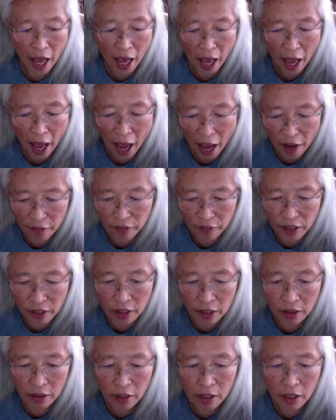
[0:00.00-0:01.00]

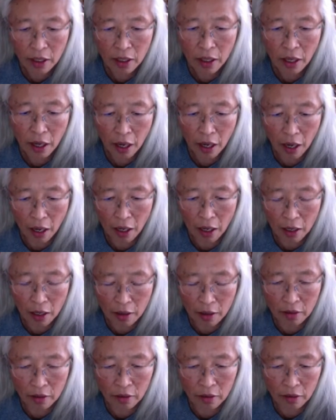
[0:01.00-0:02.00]
having
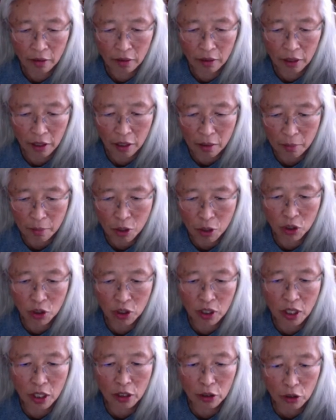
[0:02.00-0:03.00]
the
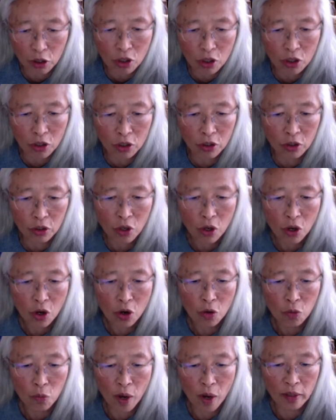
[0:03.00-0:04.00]
community learn
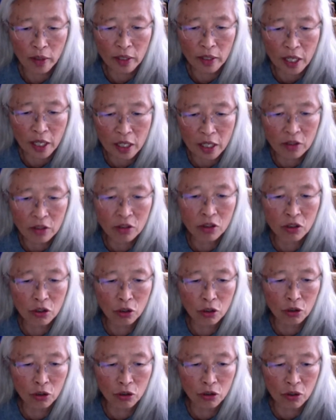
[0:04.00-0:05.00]
when the
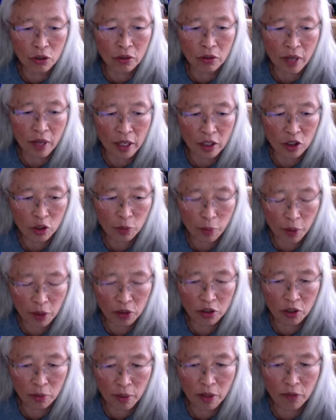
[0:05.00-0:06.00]
institution that is
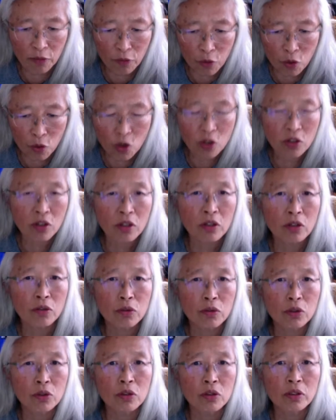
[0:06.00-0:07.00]
supposed to be enforcing the
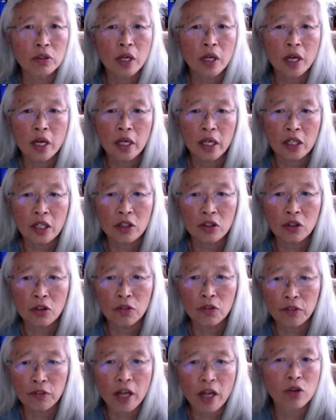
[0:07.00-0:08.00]
rules can so
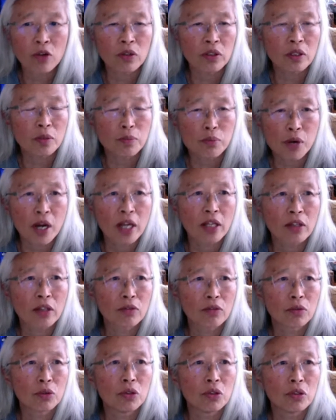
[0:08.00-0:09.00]
flagrantly break the
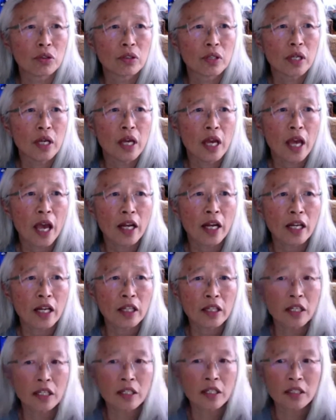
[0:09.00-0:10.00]
rules? And I
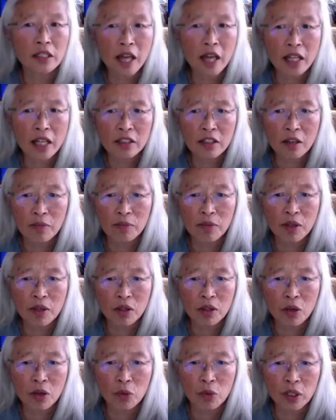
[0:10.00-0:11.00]
think that that's something
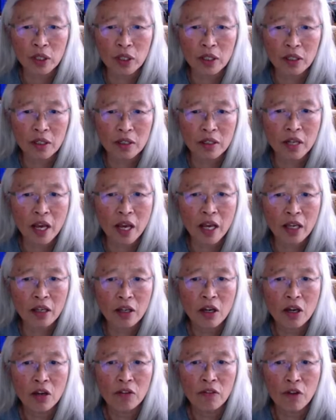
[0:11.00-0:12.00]
that we need to take
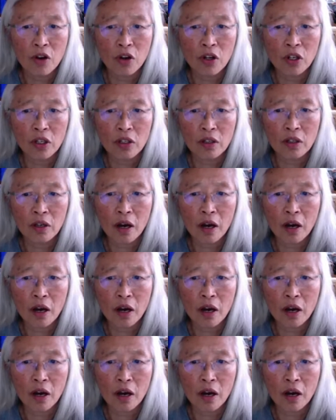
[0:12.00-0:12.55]
very,